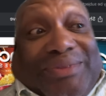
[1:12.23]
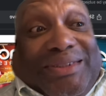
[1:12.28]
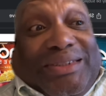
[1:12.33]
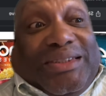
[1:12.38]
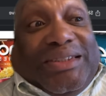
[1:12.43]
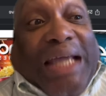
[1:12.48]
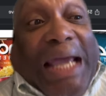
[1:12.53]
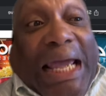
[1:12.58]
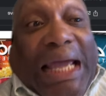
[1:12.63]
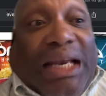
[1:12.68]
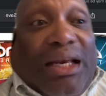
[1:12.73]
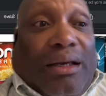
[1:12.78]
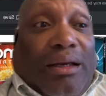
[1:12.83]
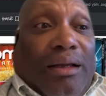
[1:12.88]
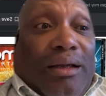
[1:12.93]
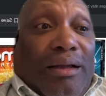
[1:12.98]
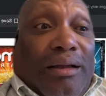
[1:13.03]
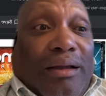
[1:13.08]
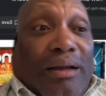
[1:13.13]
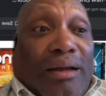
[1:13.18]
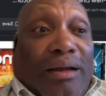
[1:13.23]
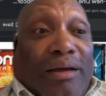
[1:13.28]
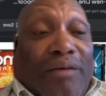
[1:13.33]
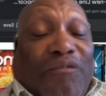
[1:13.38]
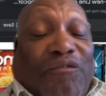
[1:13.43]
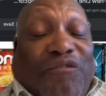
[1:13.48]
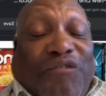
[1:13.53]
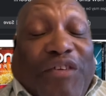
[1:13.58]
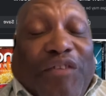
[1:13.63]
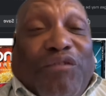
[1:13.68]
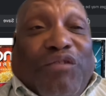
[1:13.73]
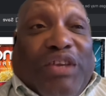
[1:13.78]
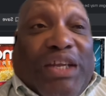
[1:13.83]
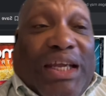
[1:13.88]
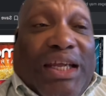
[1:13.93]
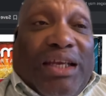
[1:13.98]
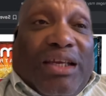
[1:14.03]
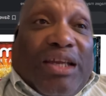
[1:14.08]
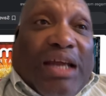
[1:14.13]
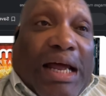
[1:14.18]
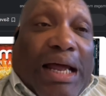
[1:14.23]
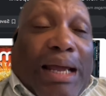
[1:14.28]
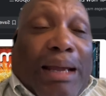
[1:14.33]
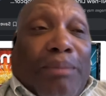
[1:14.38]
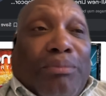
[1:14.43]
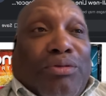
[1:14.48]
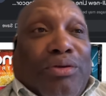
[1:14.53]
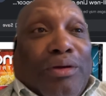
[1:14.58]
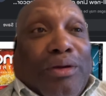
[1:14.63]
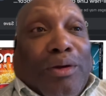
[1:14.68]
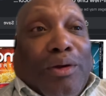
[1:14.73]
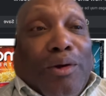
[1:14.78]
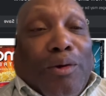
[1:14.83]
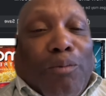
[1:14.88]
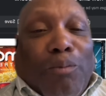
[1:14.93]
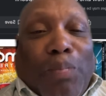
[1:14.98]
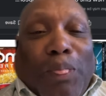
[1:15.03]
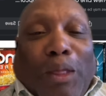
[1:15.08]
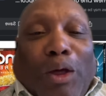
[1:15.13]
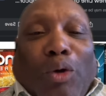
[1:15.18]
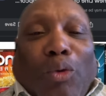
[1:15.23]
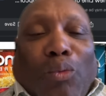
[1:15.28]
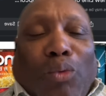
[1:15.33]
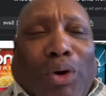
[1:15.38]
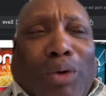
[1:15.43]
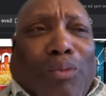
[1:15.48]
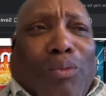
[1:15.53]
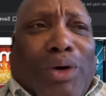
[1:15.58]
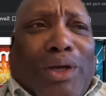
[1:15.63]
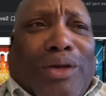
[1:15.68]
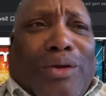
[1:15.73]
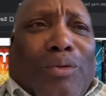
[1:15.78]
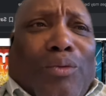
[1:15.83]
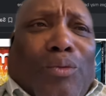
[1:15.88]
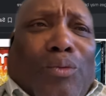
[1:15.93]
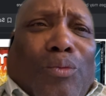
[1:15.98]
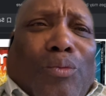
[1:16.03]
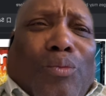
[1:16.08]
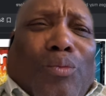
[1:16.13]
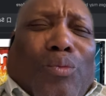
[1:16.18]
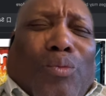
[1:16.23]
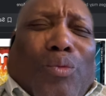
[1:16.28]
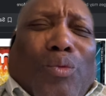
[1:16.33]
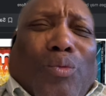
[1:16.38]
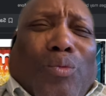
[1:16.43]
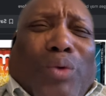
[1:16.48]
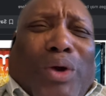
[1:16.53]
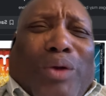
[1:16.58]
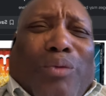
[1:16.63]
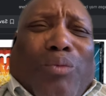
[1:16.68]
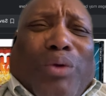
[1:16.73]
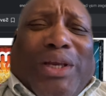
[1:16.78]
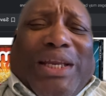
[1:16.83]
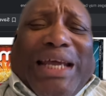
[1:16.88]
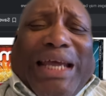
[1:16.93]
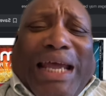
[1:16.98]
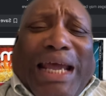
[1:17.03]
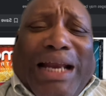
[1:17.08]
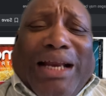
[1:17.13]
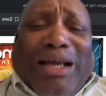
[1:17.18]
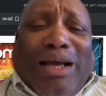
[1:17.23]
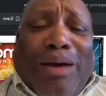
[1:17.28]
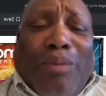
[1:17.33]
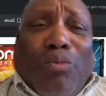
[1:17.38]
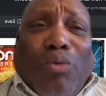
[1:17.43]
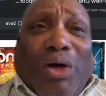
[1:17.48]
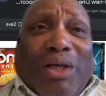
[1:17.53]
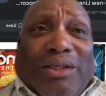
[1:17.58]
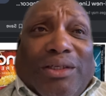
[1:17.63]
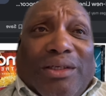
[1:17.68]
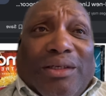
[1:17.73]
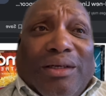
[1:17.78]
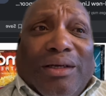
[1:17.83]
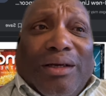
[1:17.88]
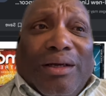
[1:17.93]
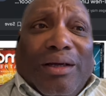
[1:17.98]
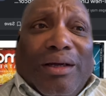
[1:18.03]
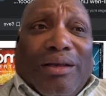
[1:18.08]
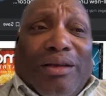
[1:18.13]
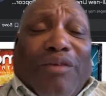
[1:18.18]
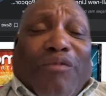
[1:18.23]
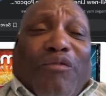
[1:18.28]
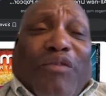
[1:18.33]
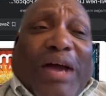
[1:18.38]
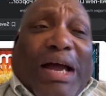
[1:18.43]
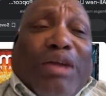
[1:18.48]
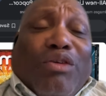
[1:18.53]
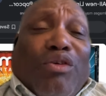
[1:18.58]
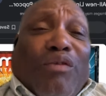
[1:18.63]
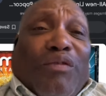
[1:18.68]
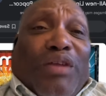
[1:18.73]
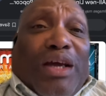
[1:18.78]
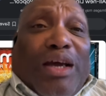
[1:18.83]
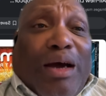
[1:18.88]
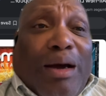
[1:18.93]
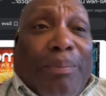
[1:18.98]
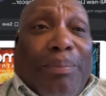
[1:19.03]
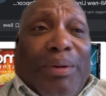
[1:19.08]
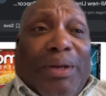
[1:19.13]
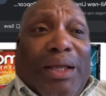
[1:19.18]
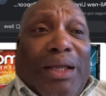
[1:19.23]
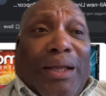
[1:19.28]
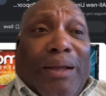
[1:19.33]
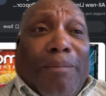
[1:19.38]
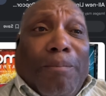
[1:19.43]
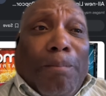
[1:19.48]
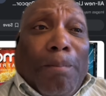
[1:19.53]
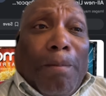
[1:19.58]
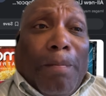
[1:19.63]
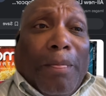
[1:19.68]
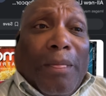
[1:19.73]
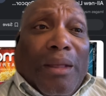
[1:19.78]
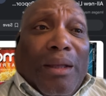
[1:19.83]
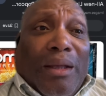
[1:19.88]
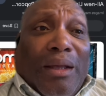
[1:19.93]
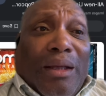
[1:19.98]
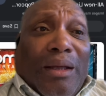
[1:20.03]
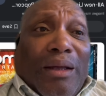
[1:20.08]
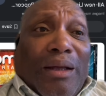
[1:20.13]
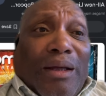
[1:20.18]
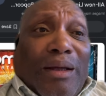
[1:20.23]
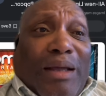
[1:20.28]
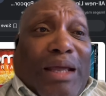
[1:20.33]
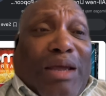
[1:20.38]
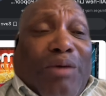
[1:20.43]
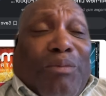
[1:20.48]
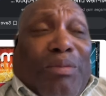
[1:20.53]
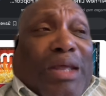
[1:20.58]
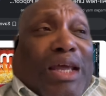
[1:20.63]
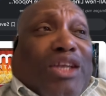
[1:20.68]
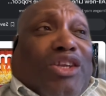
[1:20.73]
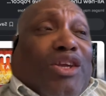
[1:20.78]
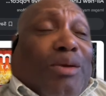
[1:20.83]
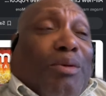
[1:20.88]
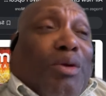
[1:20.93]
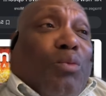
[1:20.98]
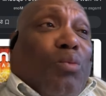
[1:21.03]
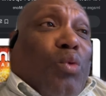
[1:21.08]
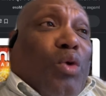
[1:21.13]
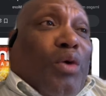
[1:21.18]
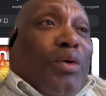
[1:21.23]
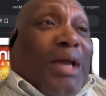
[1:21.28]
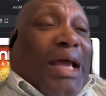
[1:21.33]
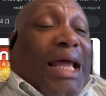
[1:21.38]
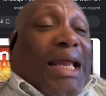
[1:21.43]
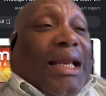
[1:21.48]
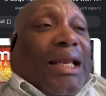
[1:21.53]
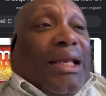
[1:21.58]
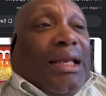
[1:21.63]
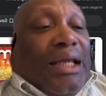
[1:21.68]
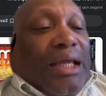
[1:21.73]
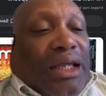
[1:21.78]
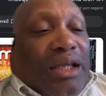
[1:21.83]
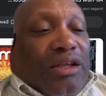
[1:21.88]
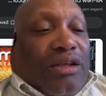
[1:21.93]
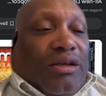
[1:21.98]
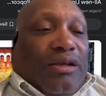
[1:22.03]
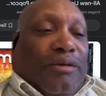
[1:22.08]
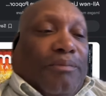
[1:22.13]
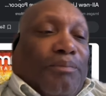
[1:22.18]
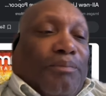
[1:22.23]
10, 15 times what the income was, the value of the company? It should be worth at least